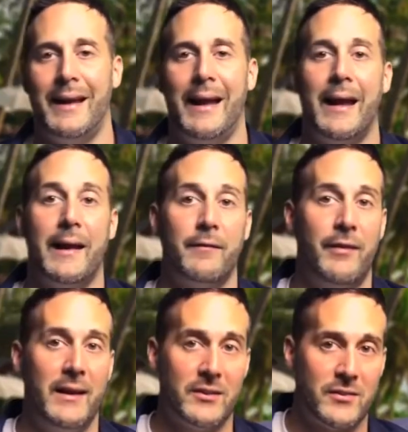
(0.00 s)

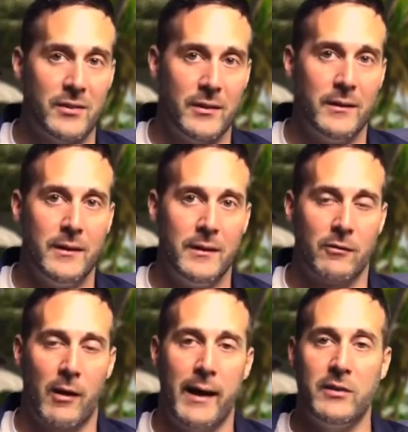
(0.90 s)
Innovis,
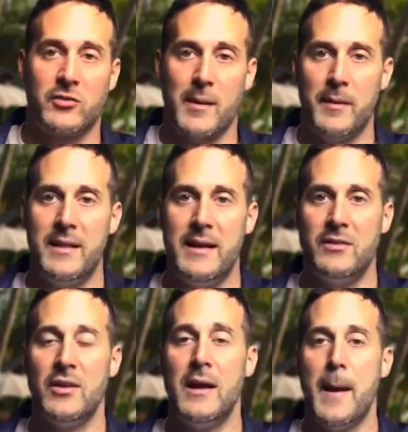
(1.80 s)
right? Some of
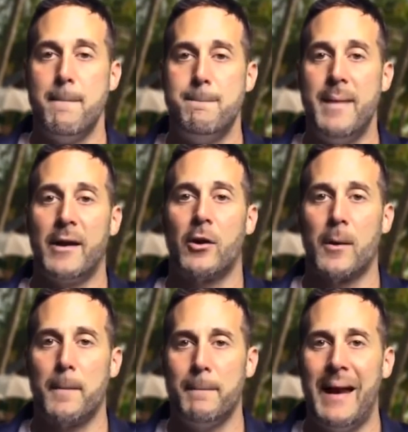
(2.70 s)
these
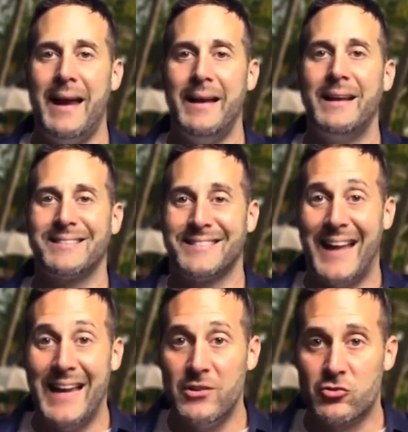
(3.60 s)
bigger main
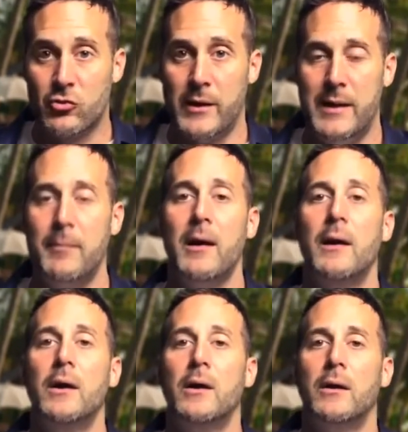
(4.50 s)

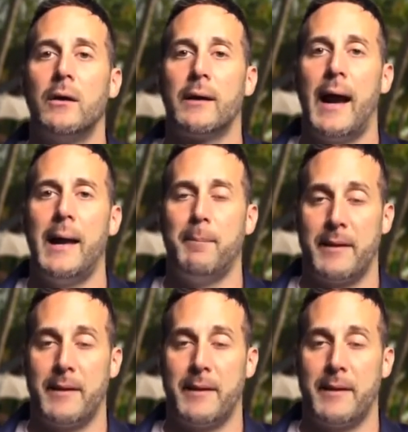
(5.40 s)
SageStream, okay?